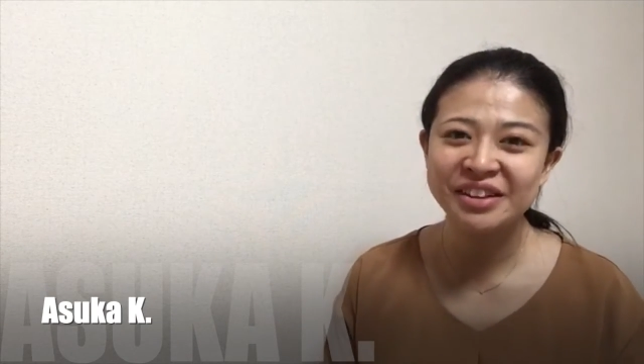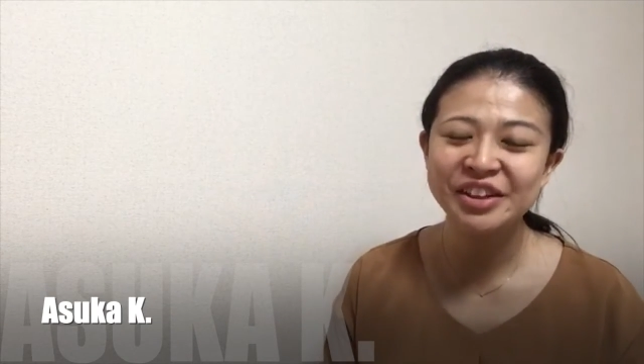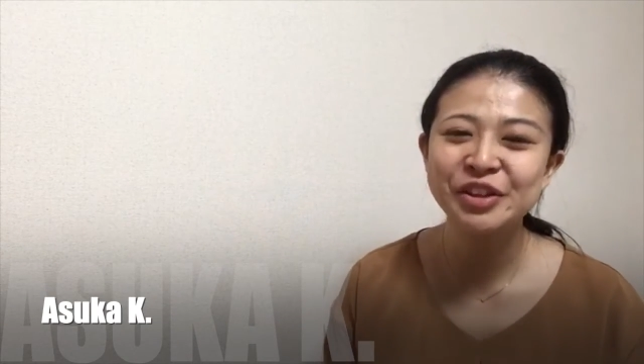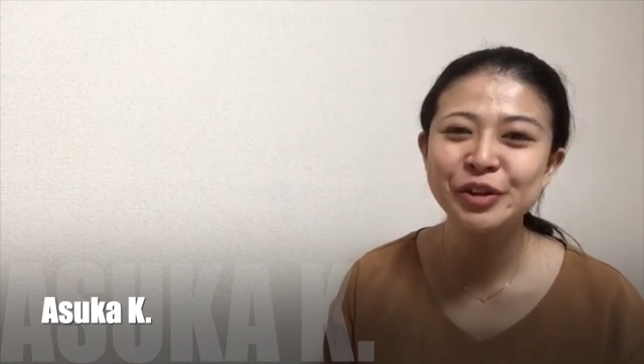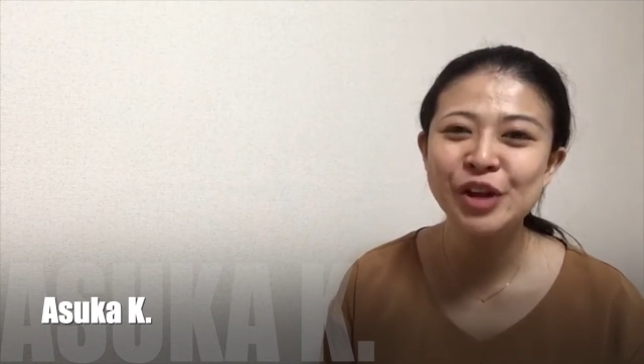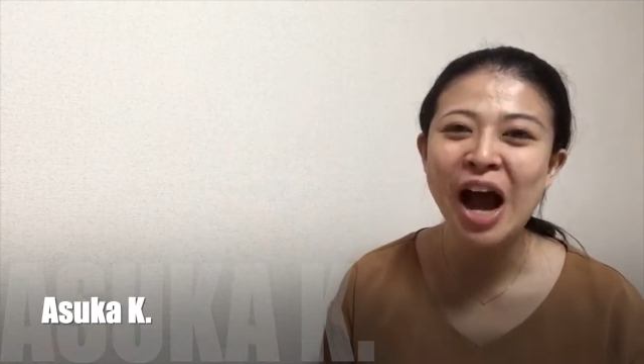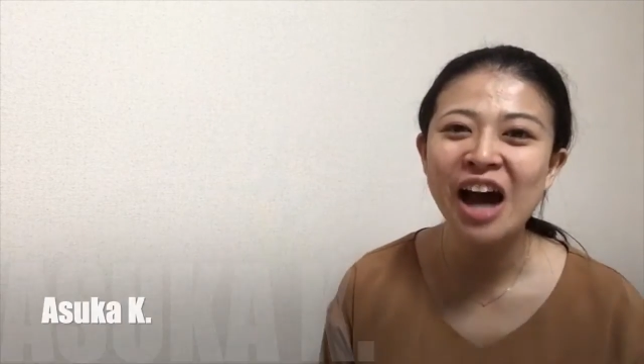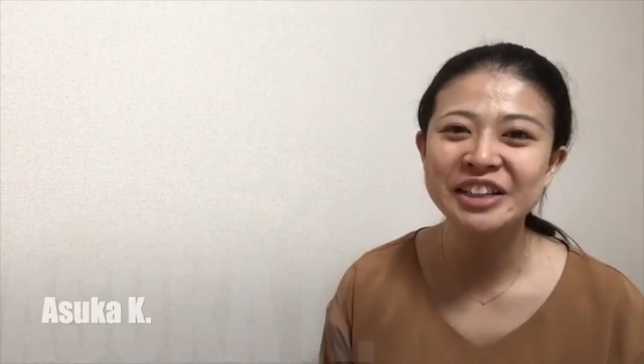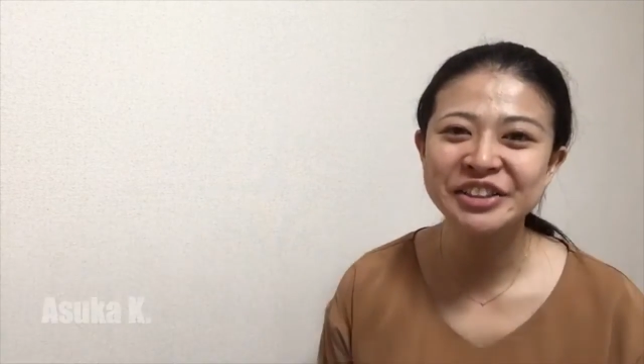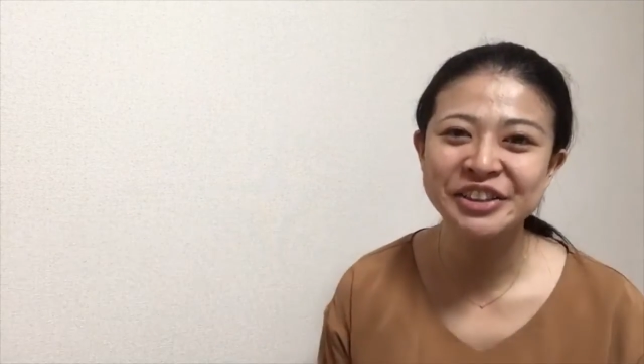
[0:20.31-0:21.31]
cute
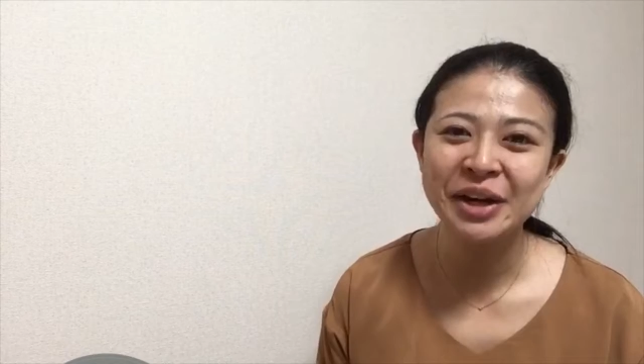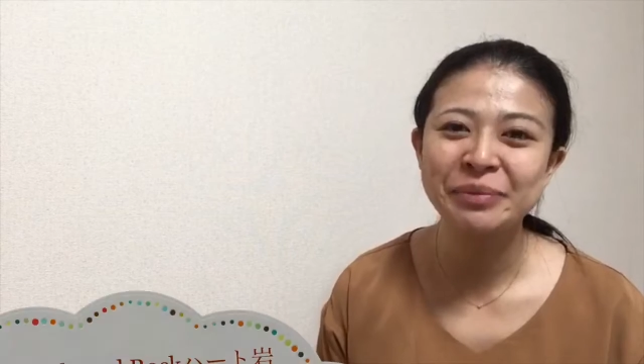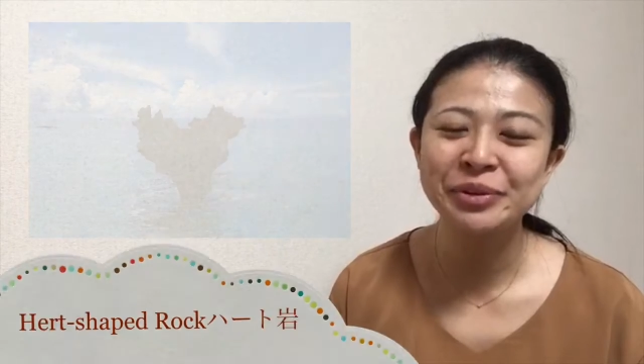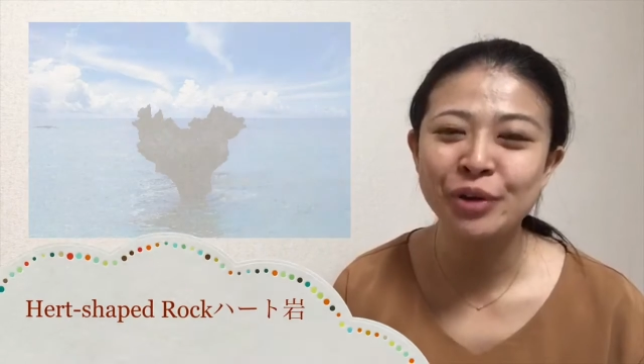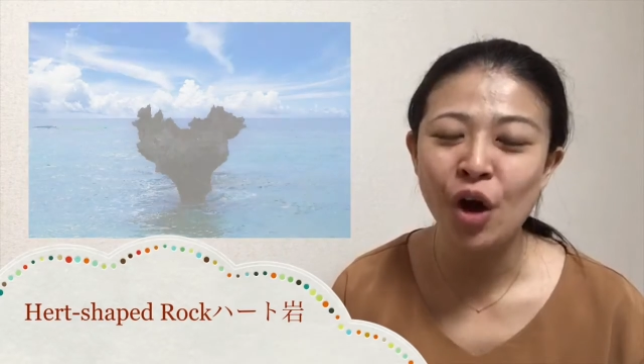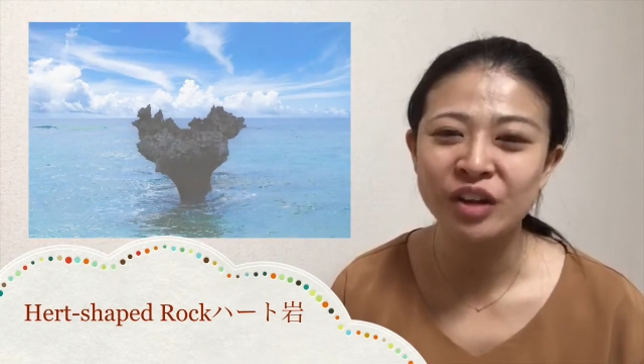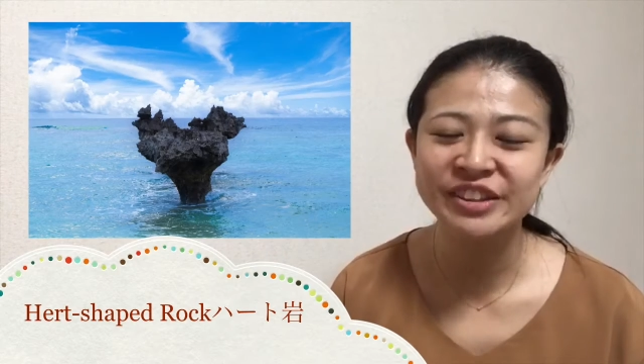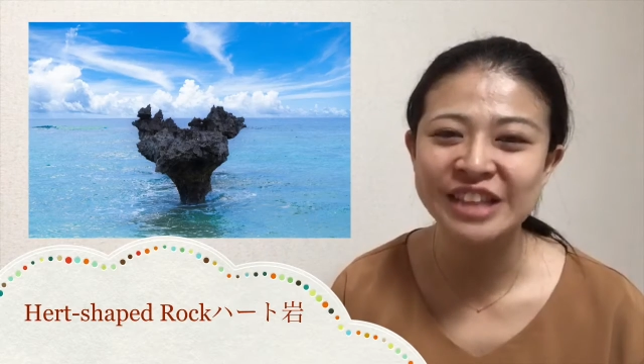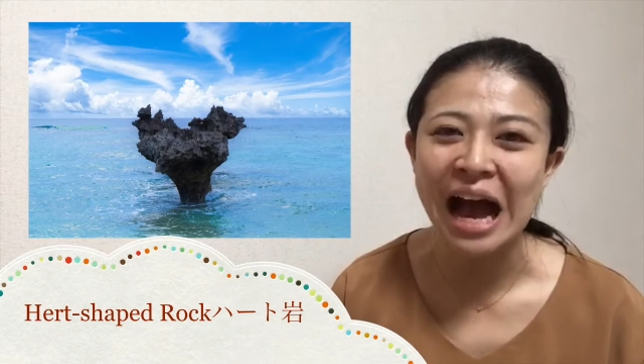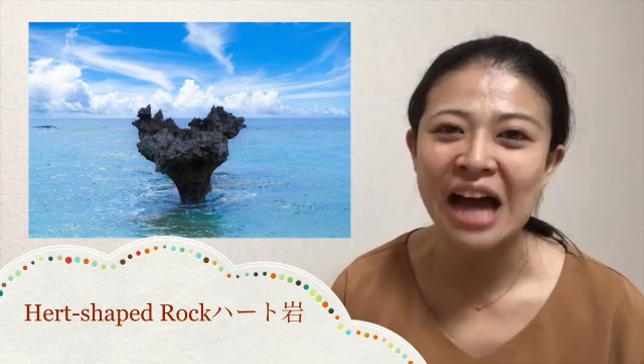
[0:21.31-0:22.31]
heart-shaped rock
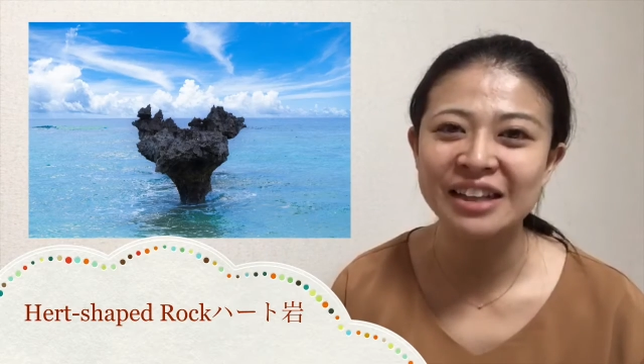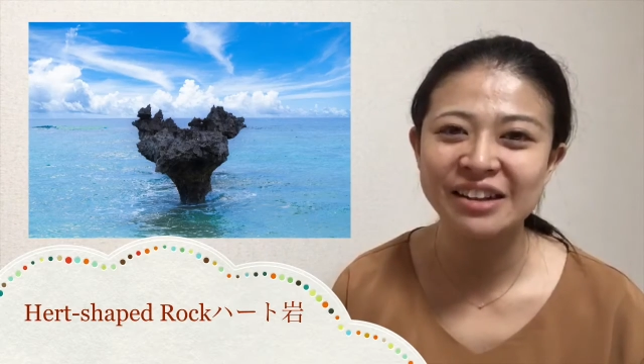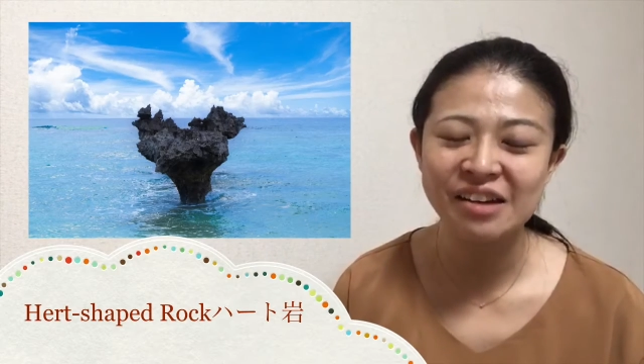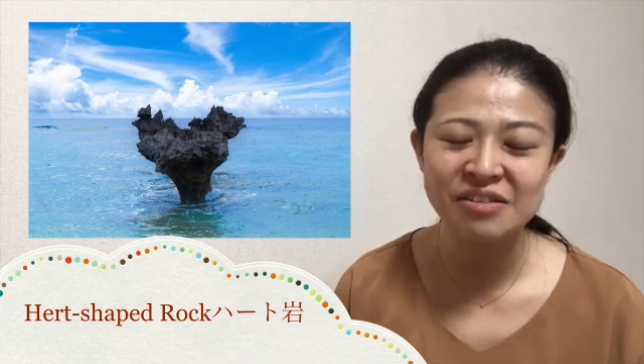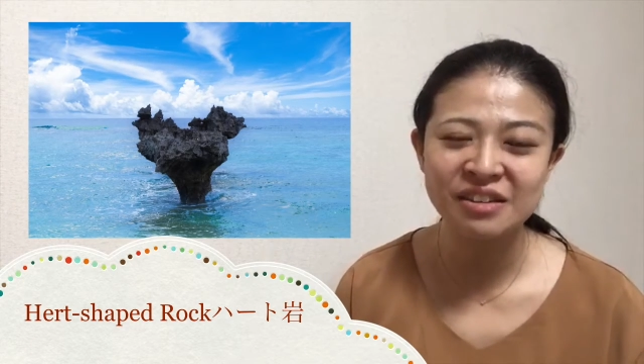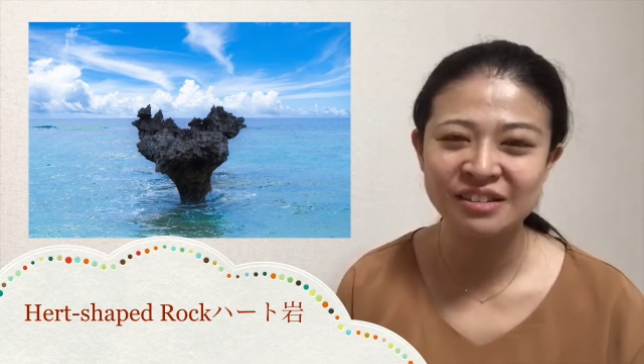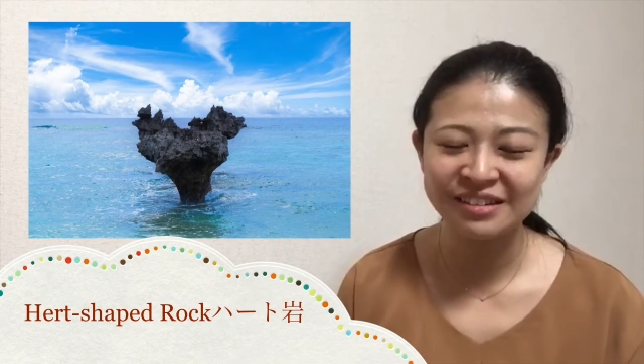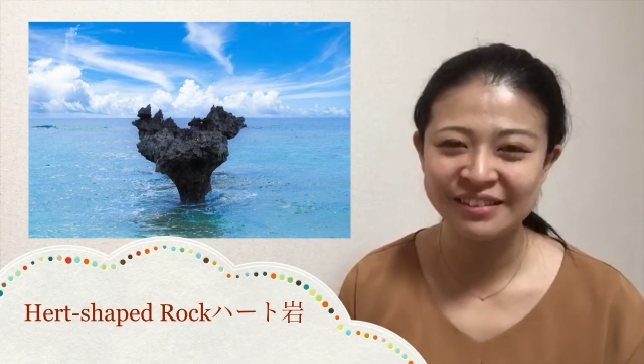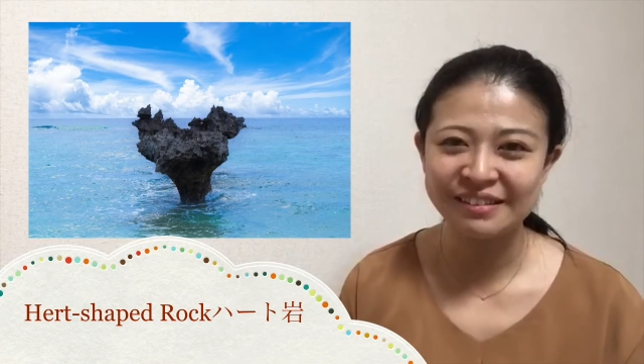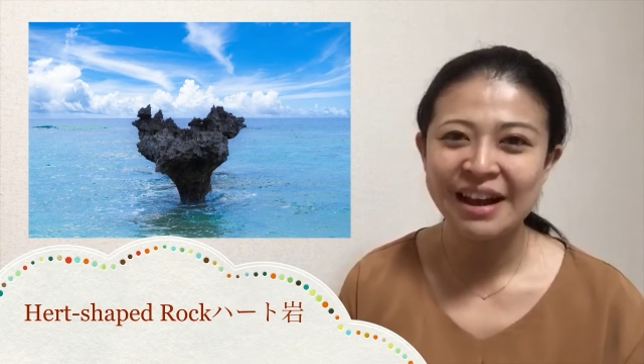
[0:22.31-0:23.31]
standing in the
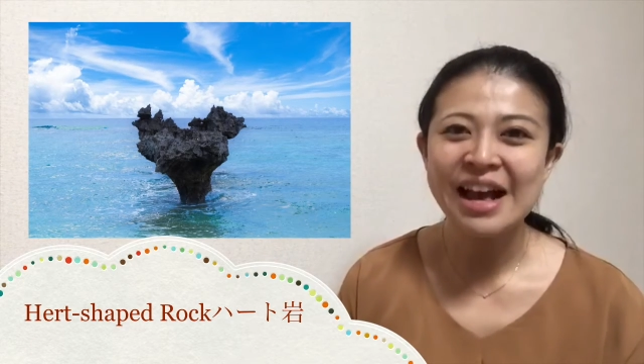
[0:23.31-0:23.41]
sun.